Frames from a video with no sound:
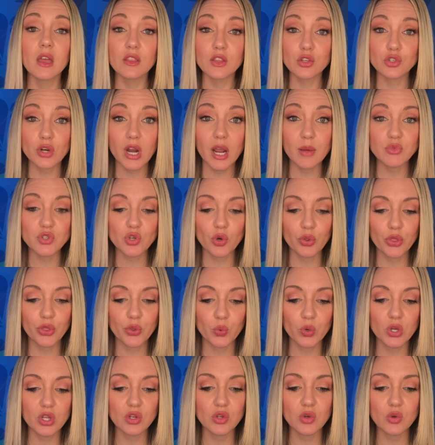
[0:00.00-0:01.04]
The tribe told
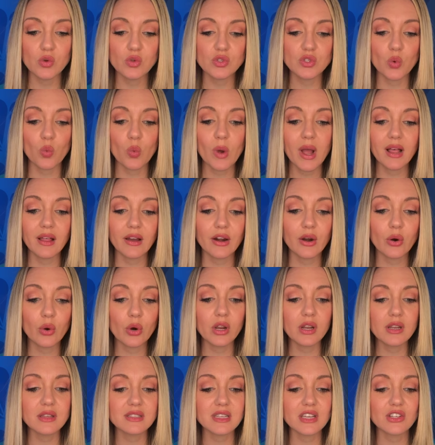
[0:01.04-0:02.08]
3 News While our
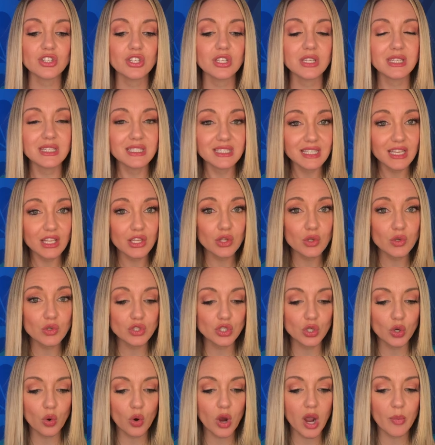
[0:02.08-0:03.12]
organization continues
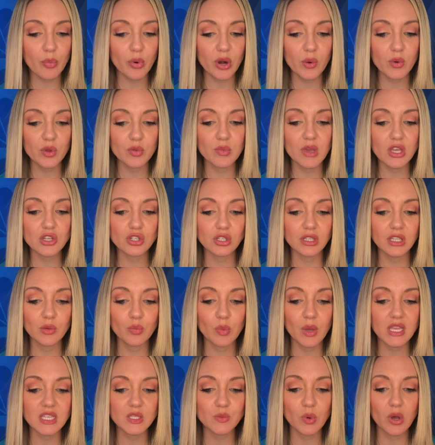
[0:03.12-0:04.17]
to cooperate with Major League
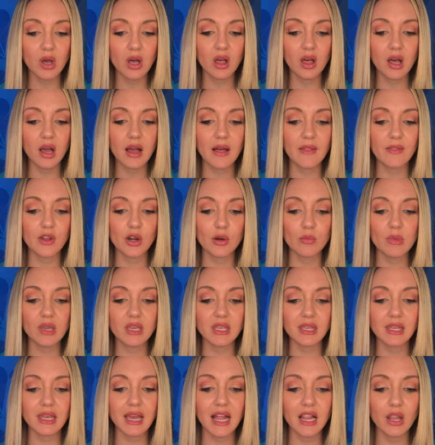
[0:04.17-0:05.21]
Baseball on their
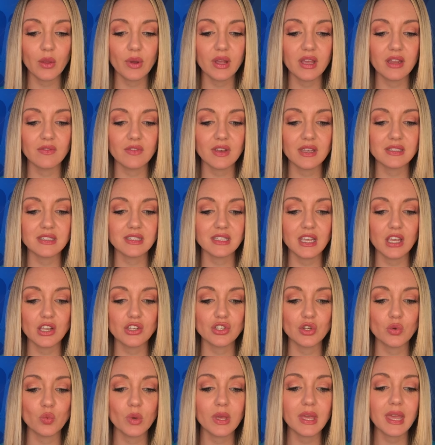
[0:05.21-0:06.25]
Mickey Callaway
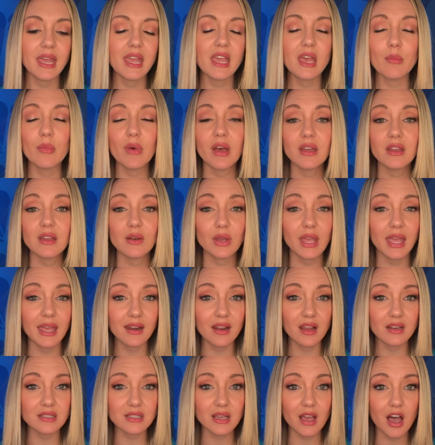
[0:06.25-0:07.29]
investigation, we can,
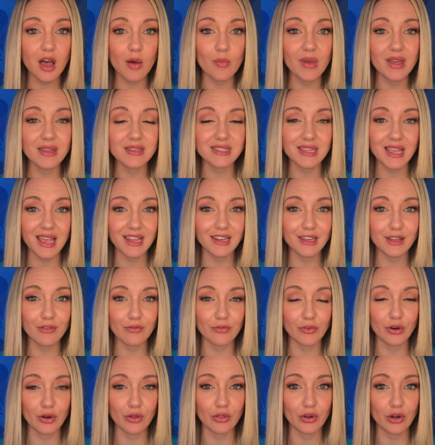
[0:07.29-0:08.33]
cannot comment any
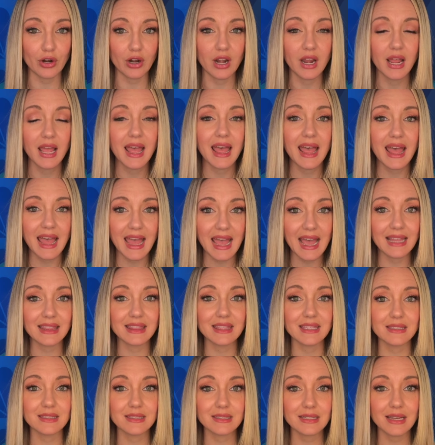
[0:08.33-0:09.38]
further at
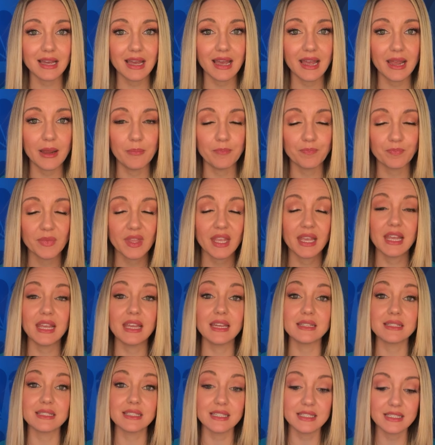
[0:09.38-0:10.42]
this time.
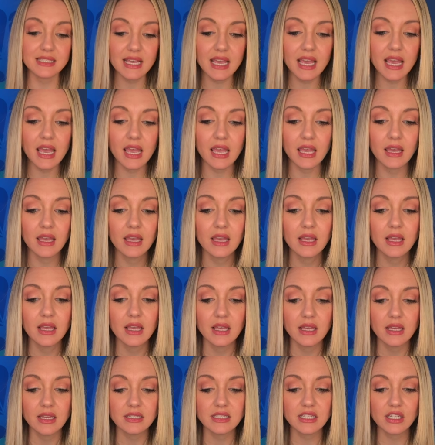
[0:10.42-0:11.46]
And today,
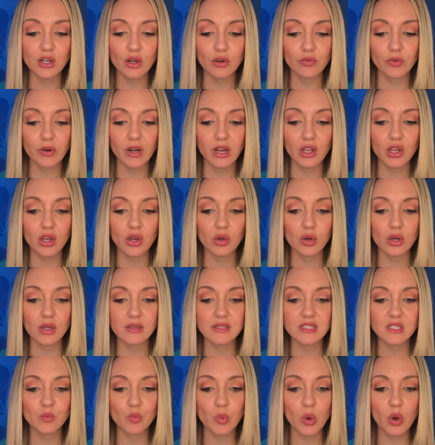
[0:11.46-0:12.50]
Tito Francona
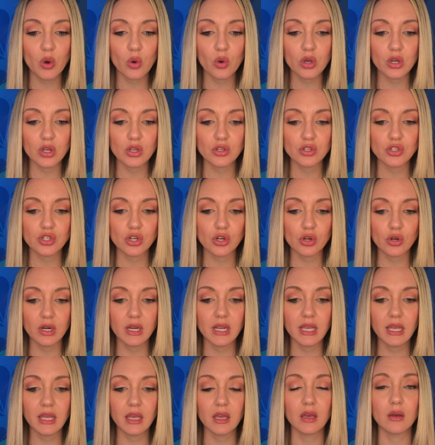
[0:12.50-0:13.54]
spoke
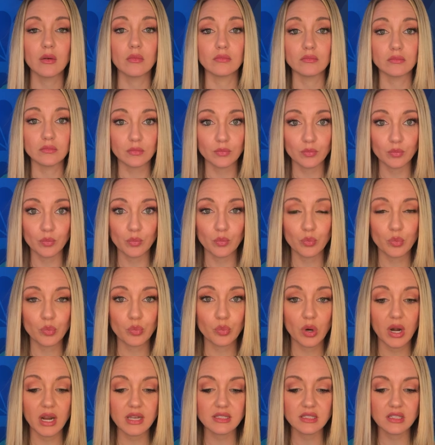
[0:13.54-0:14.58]
during
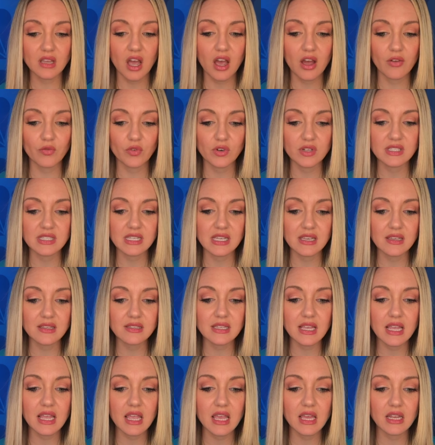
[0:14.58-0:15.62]
press
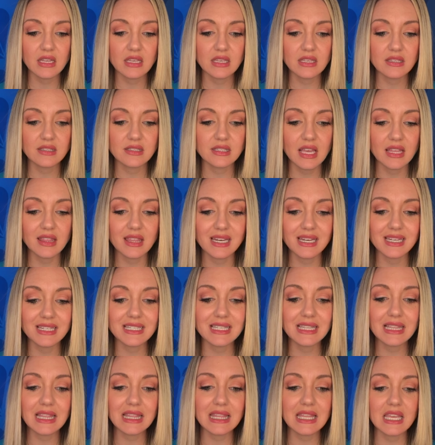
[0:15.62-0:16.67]
conferences, and he said that he
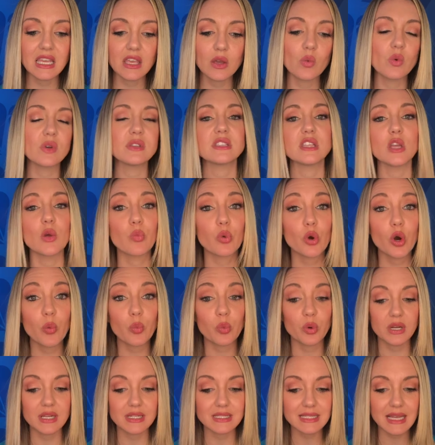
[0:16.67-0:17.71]
didn't think it was the
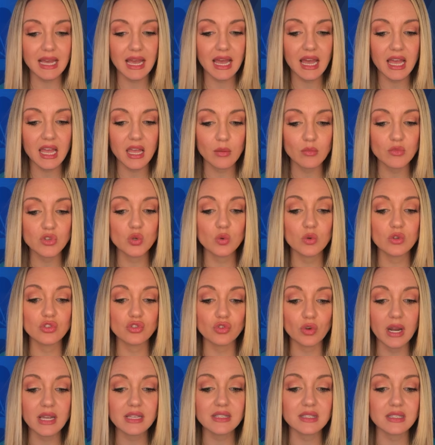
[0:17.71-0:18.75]
appropriate time to
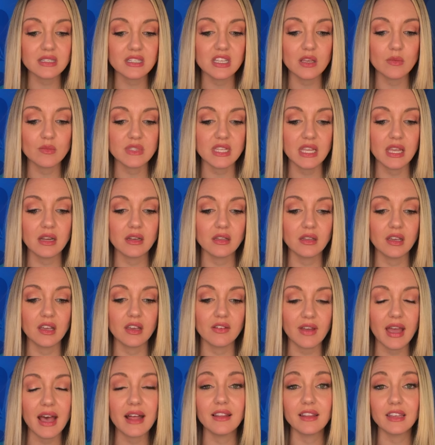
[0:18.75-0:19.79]
address the team's handling
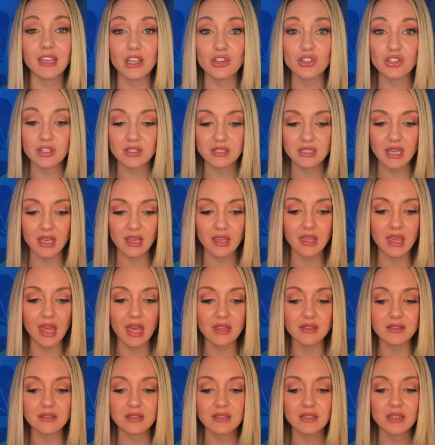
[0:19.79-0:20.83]
of allegations
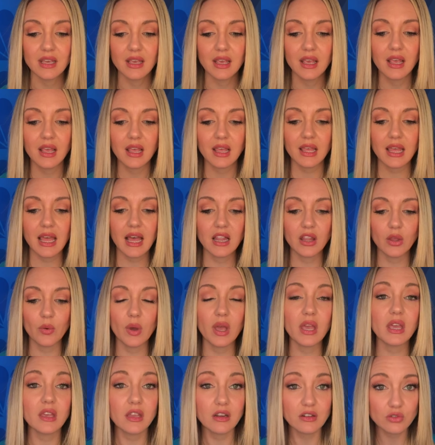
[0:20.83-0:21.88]
against
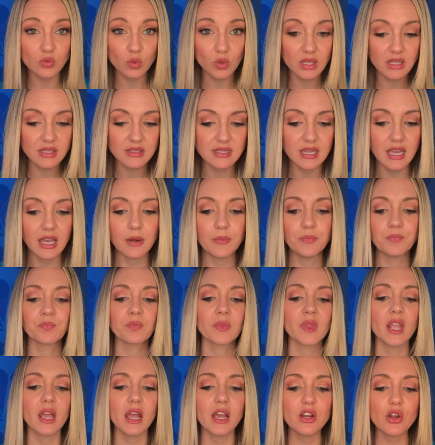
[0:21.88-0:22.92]
Callaway. Here's what he said
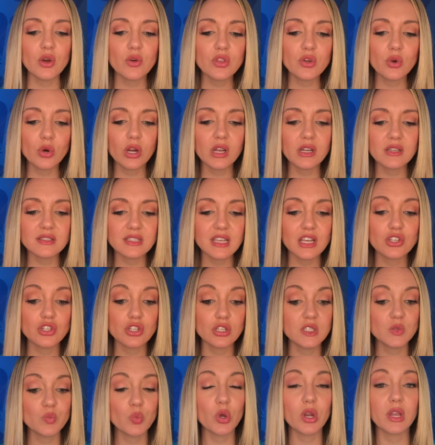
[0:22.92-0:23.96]
I know the
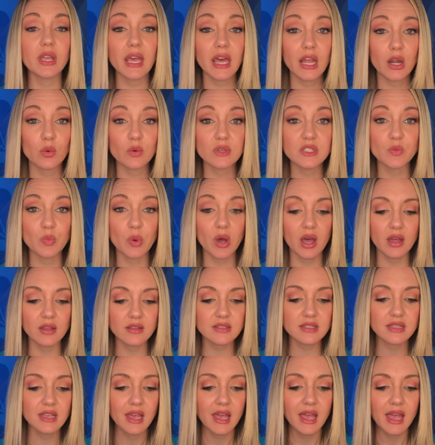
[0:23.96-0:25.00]
organization is putting out a
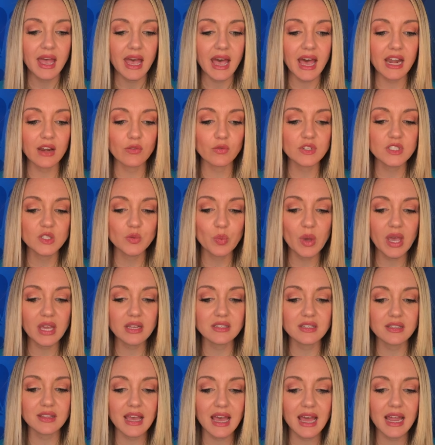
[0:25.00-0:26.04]
response out of
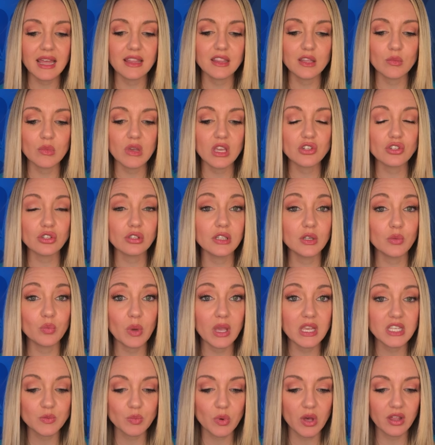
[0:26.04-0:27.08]
respect to that and the Major League
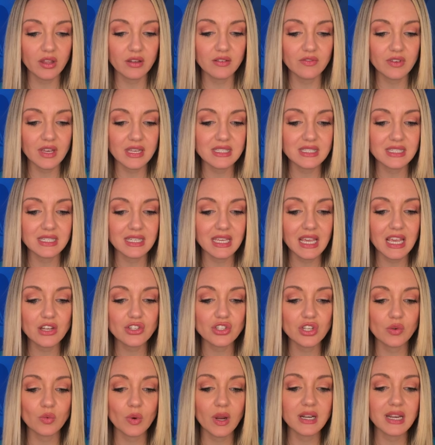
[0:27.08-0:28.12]
Baseball
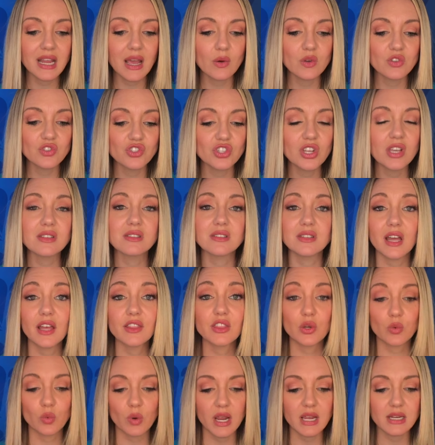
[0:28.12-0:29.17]
investigation. Right now is just
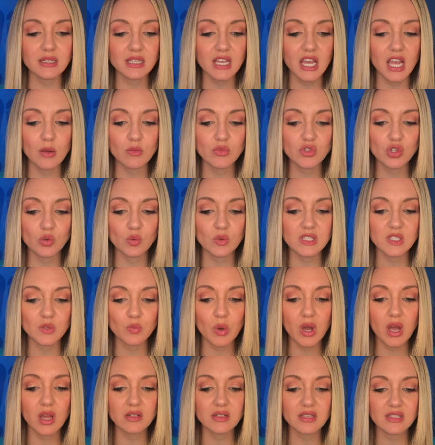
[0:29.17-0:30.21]
not the right time to
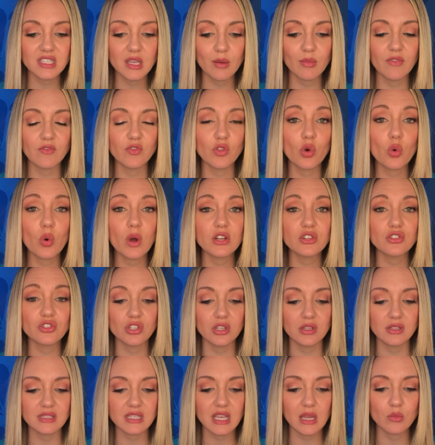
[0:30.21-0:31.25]
respond to some of the
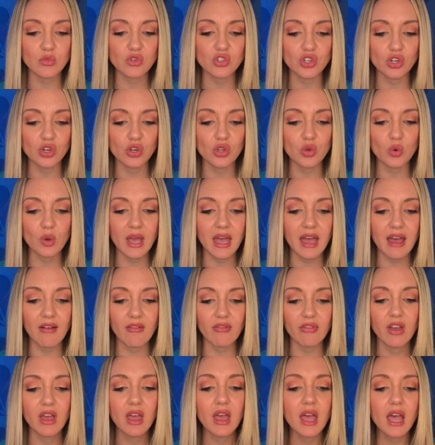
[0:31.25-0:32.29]
questions I'm sure you have.